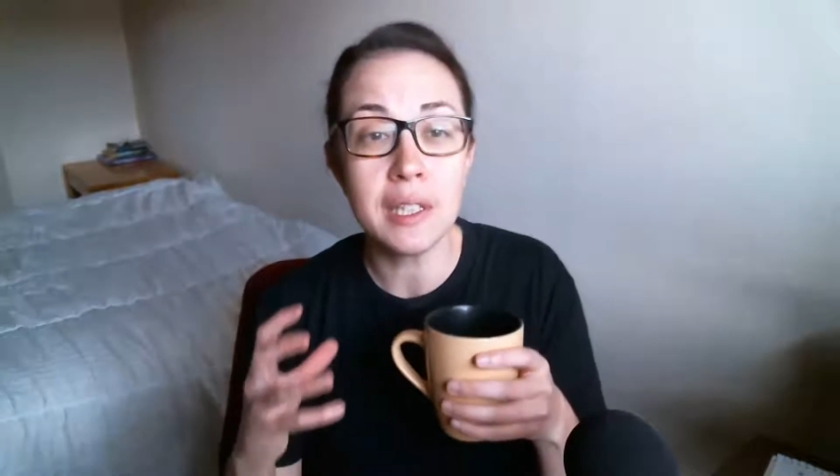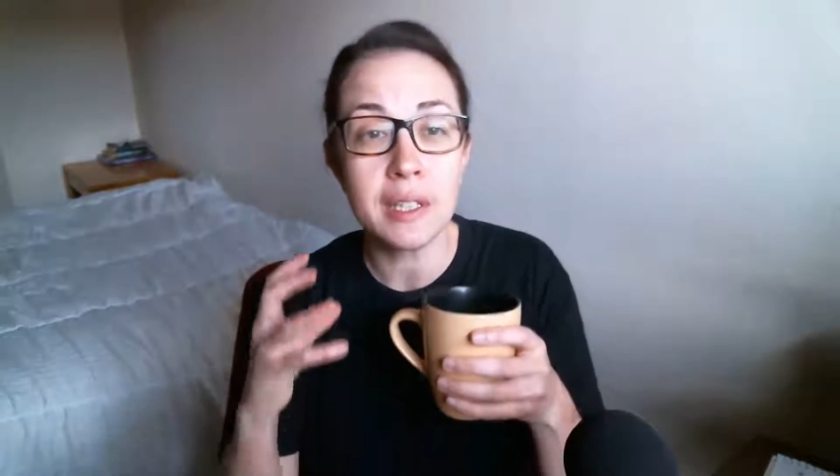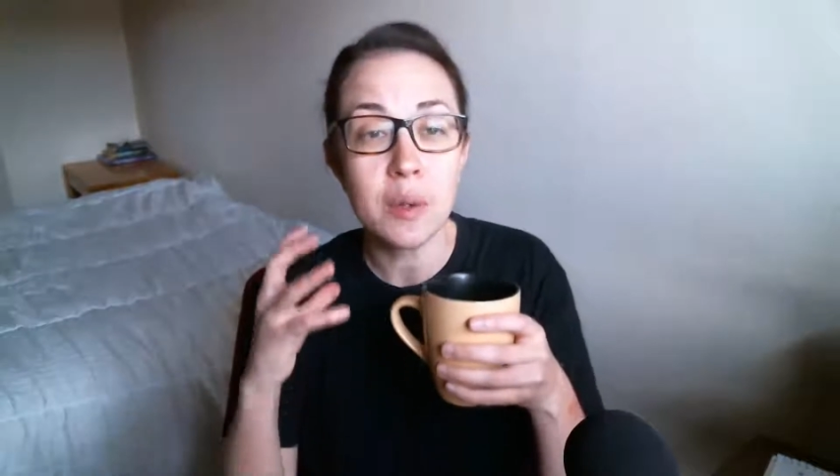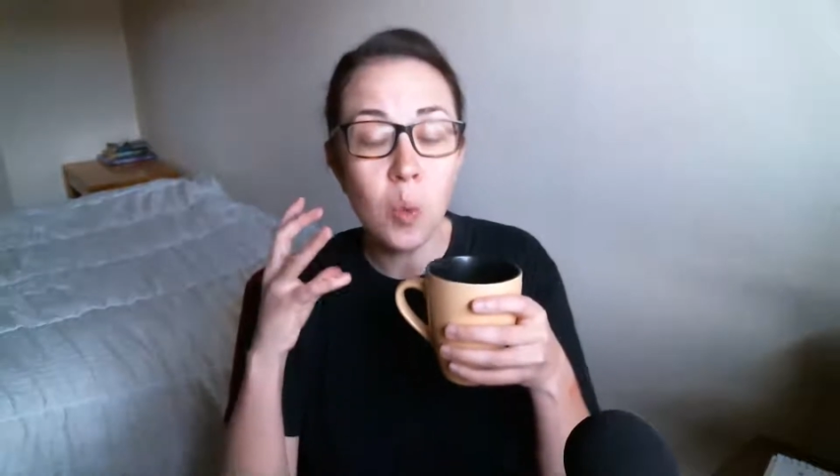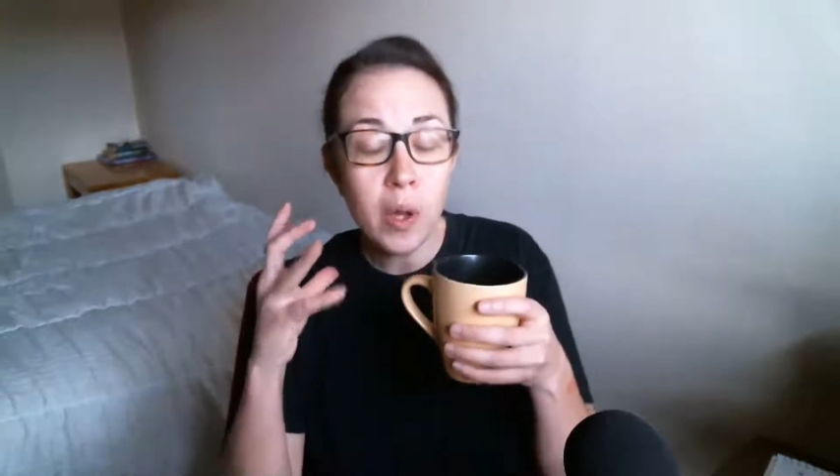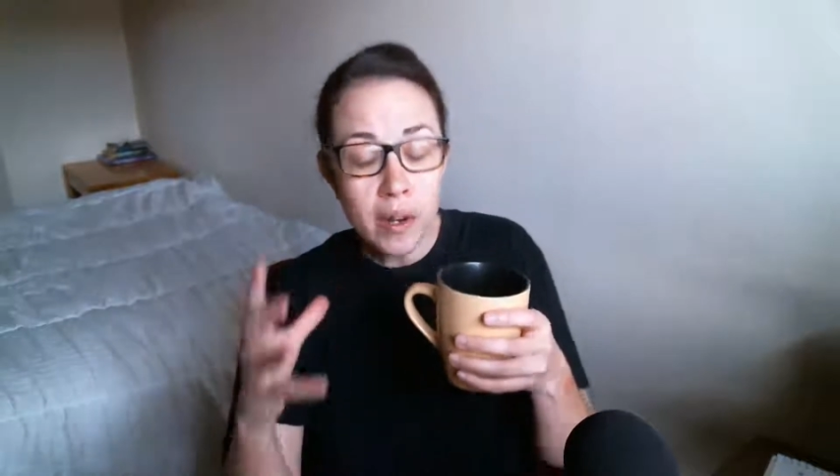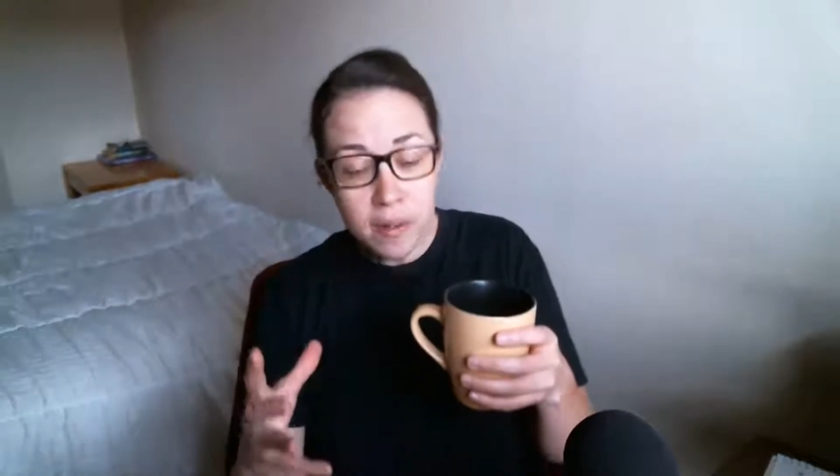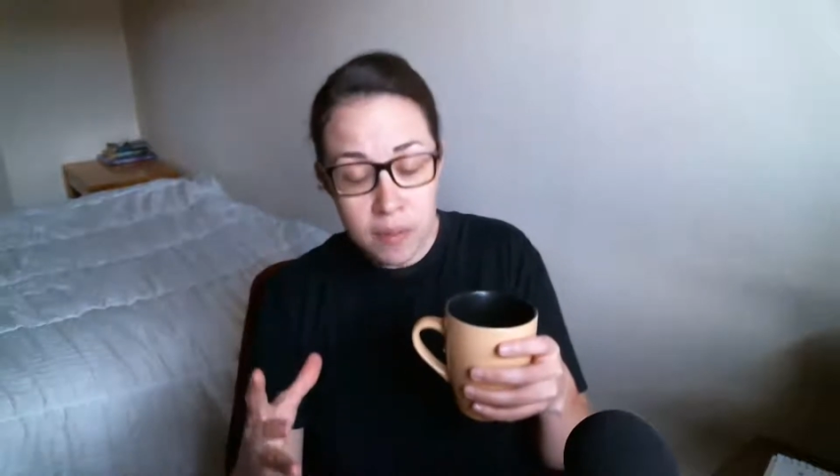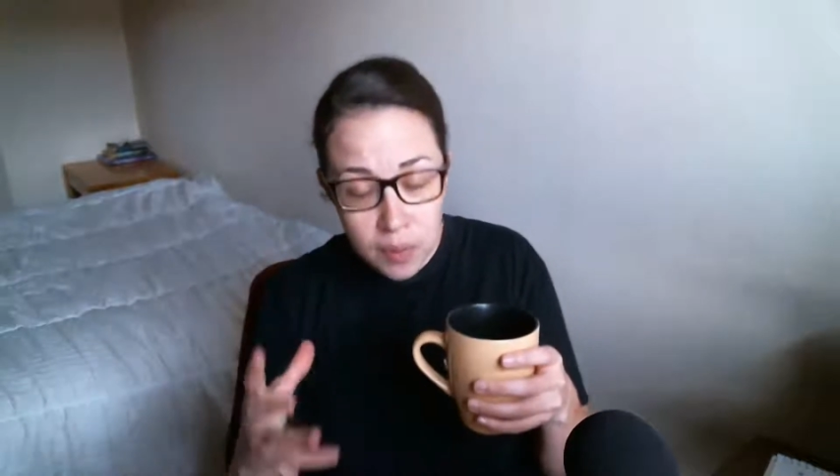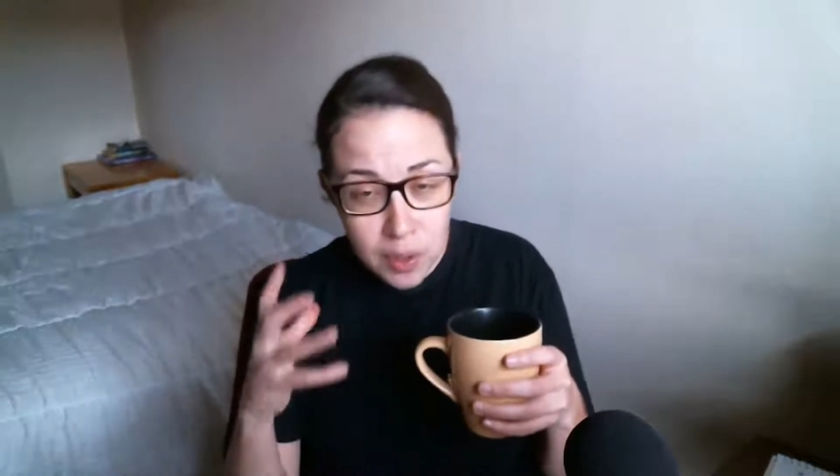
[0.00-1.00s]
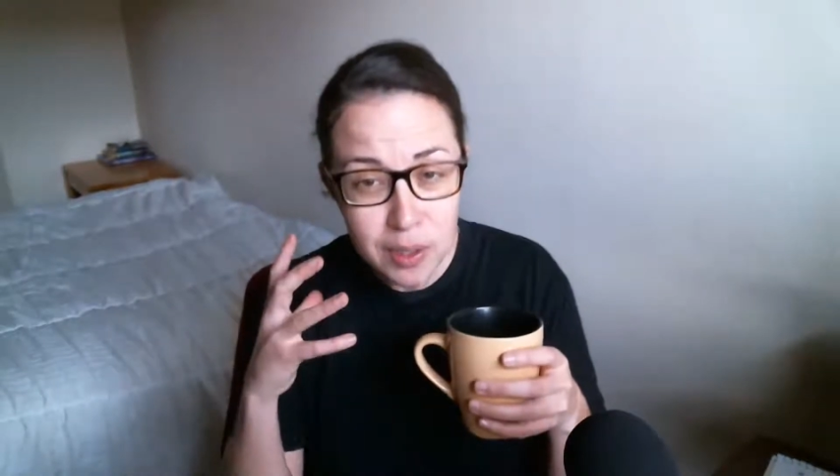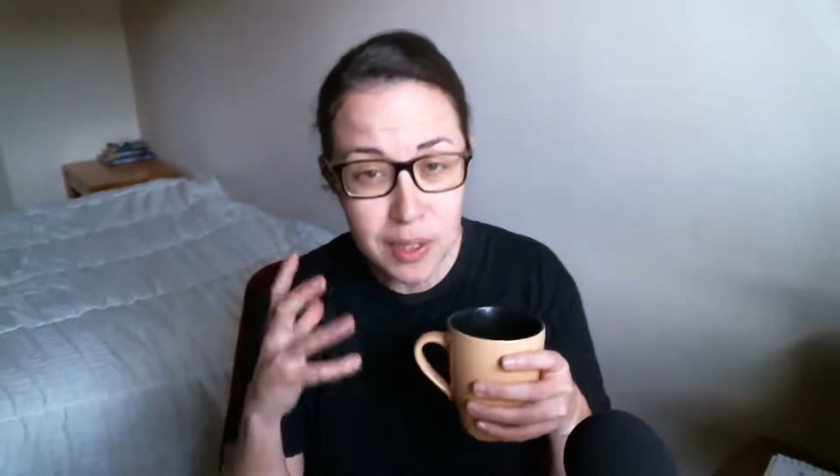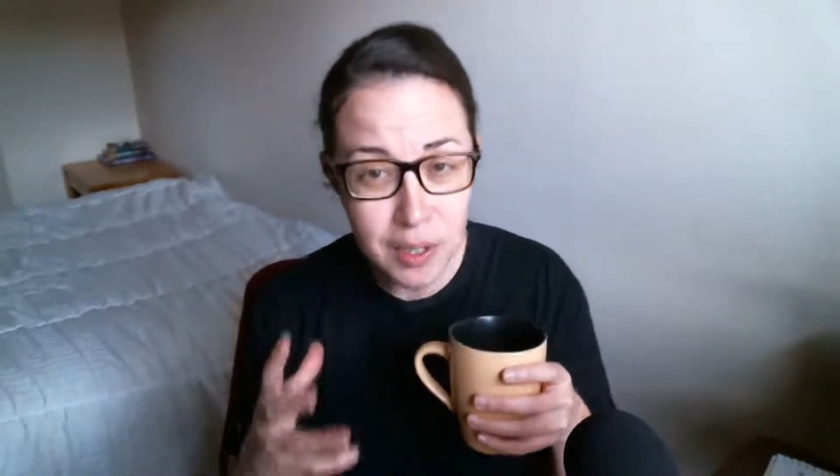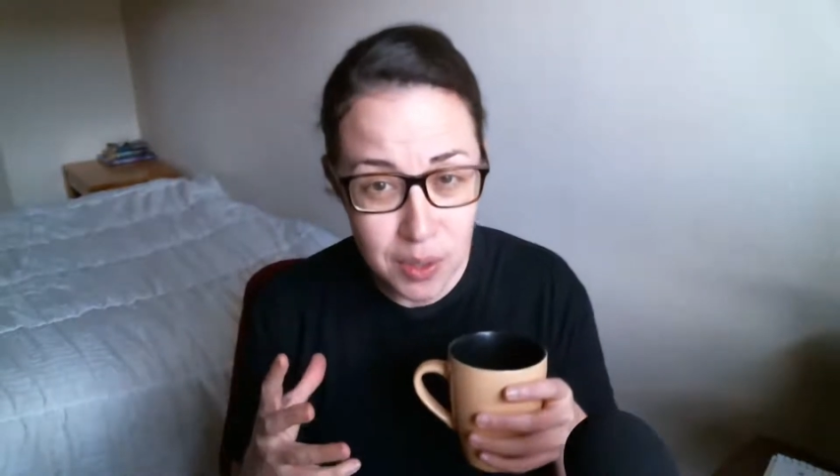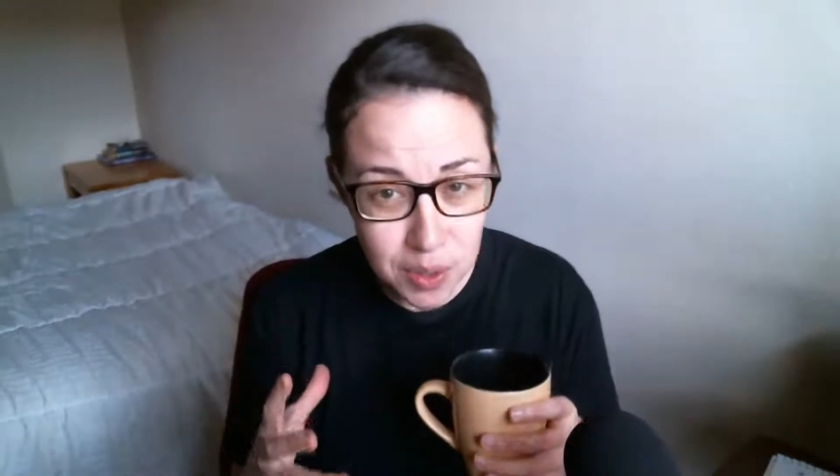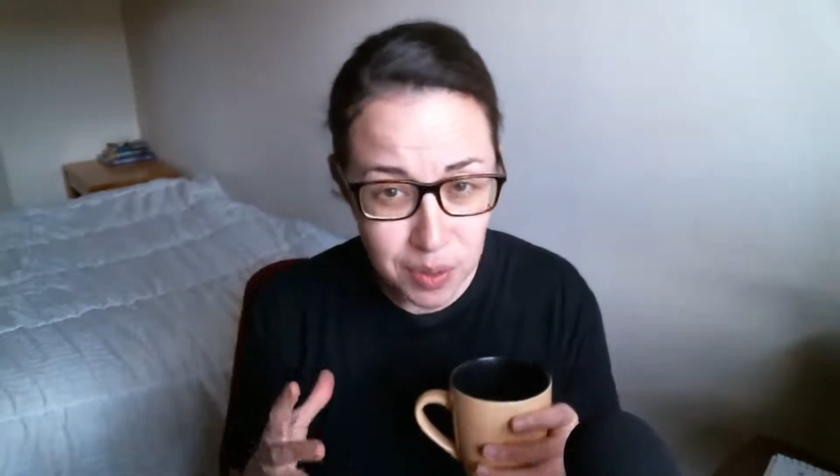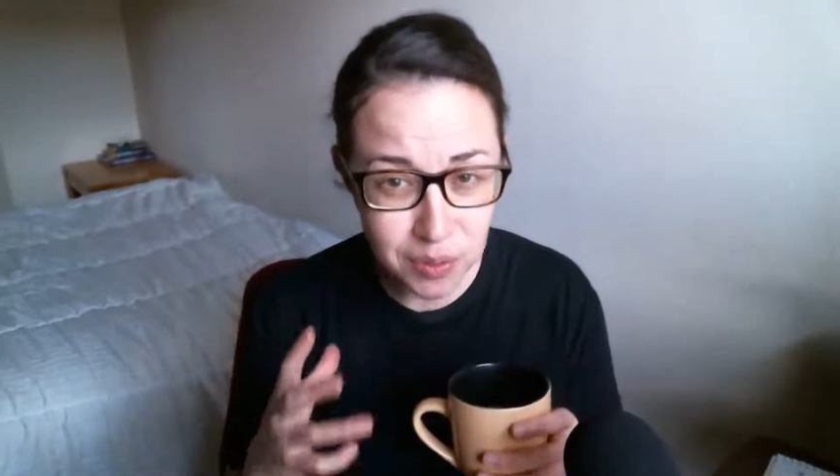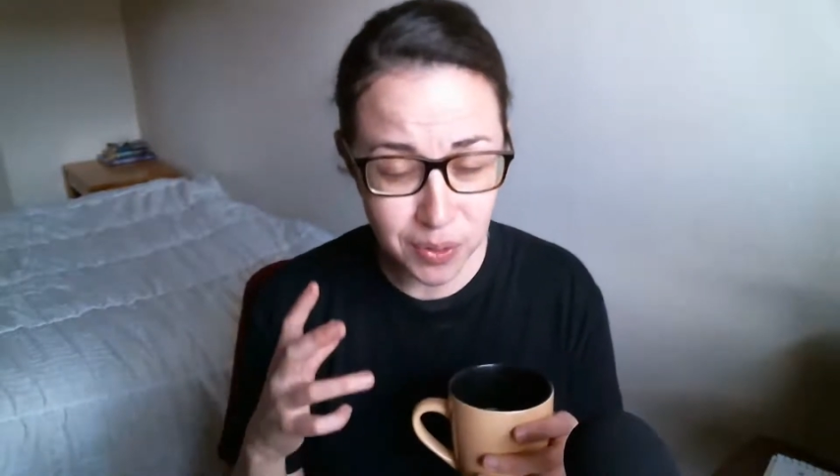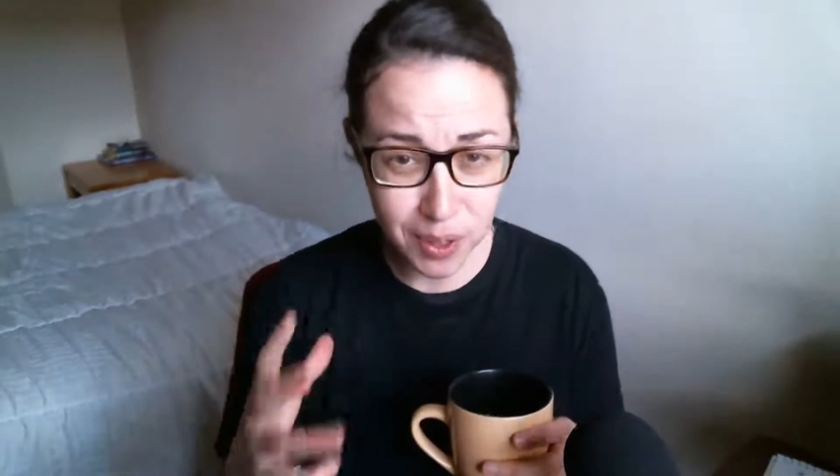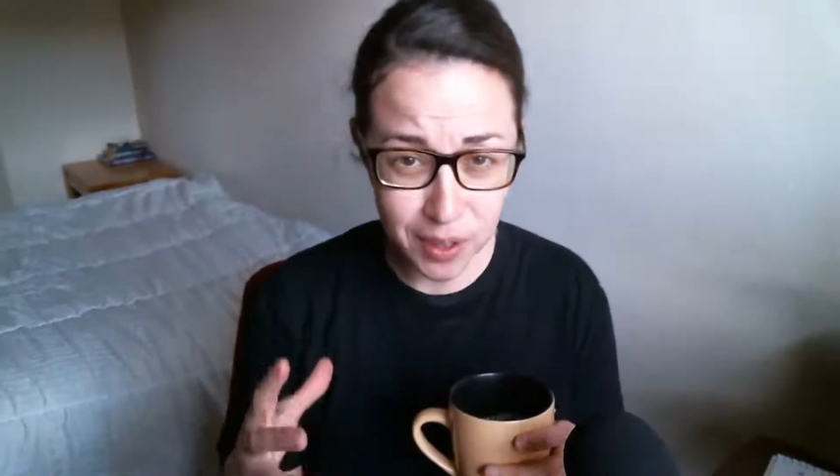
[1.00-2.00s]
like whatever gets you in
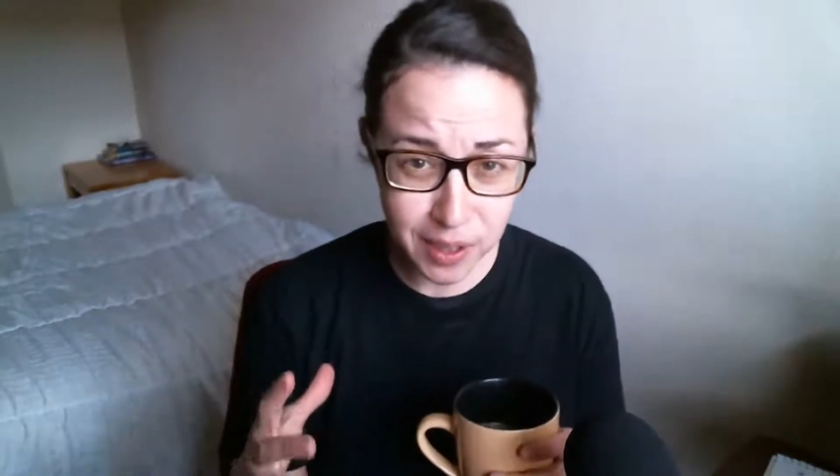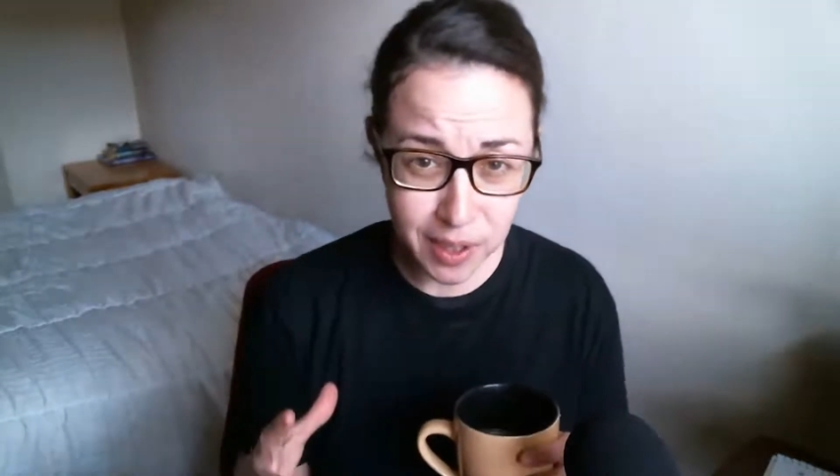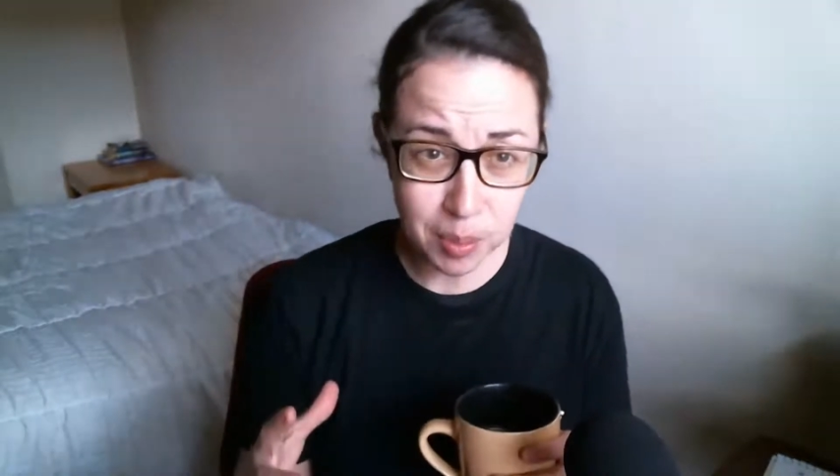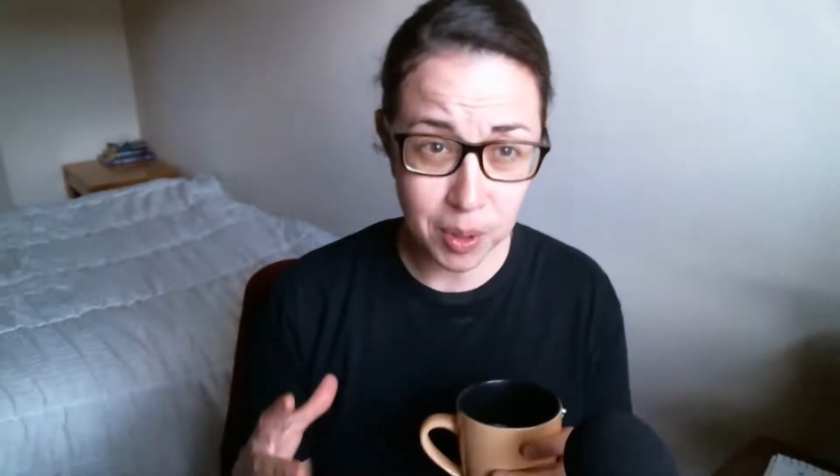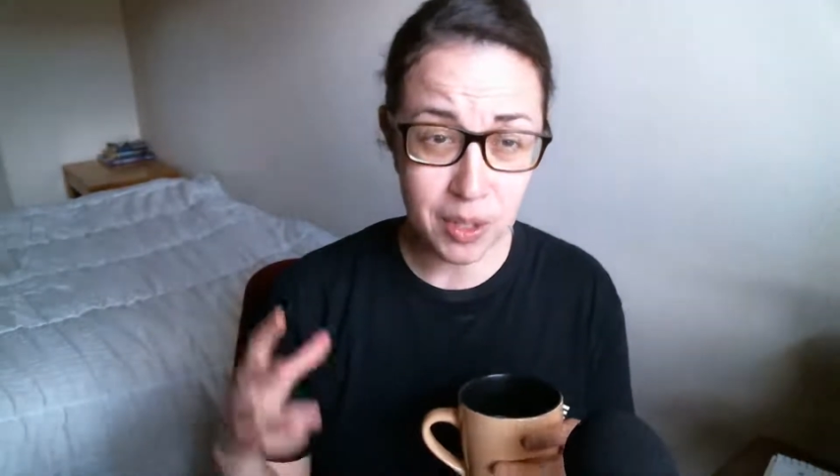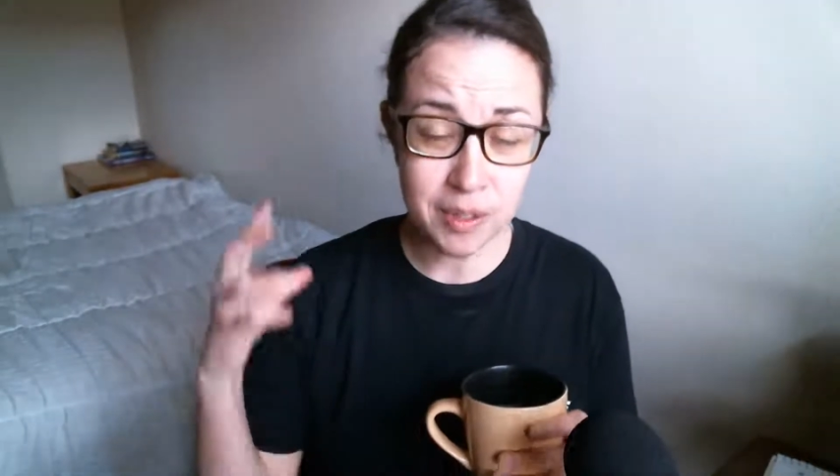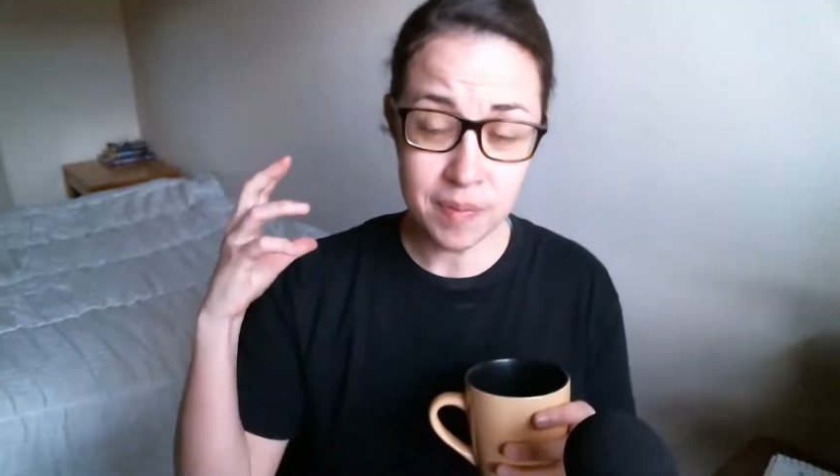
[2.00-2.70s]
front of the camera